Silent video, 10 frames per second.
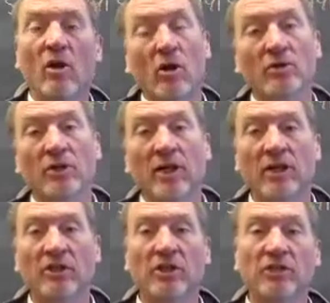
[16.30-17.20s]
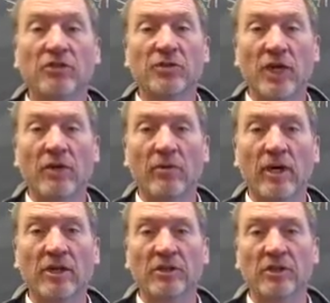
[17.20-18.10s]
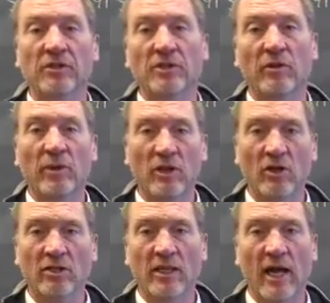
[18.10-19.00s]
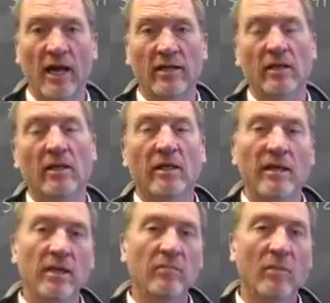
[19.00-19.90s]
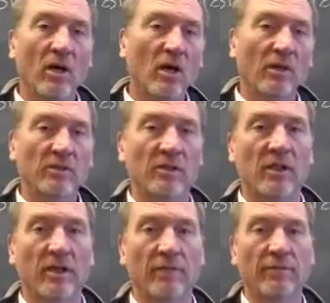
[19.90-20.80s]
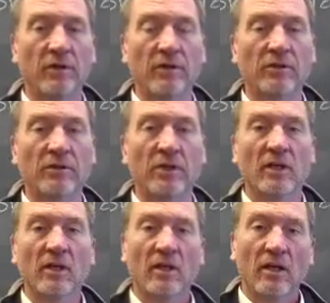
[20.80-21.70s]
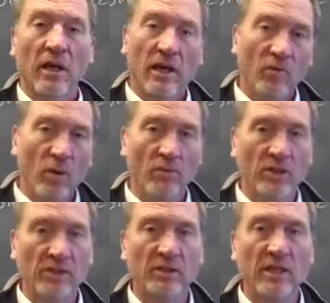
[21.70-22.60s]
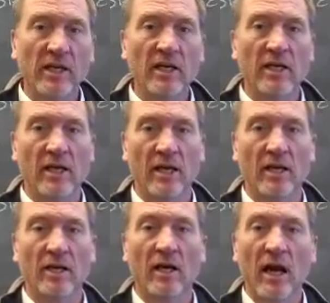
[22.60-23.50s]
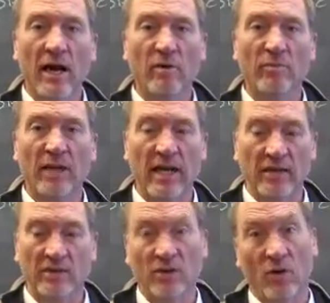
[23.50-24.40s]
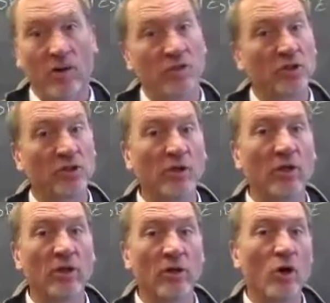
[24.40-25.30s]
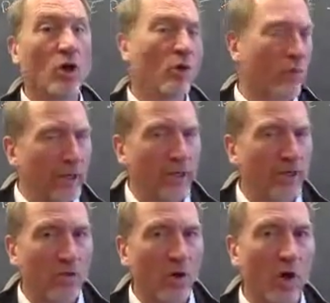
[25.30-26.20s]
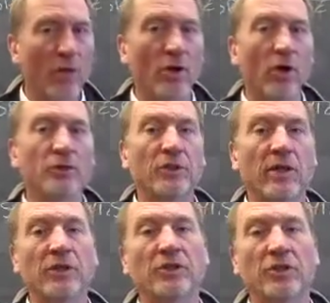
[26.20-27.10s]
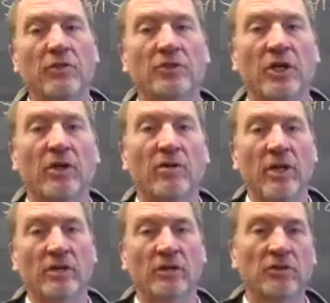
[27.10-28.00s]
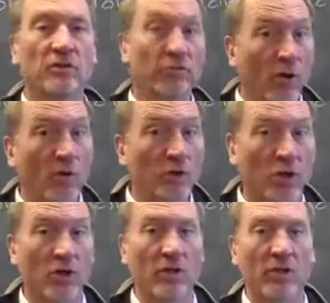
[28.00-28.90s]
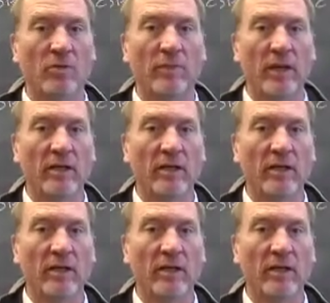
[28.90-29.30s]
alternation and generations that we looked at in moss and ferns and what we see in higher plants. So I'm just going to redraw the alternation of generations flowchart a little bit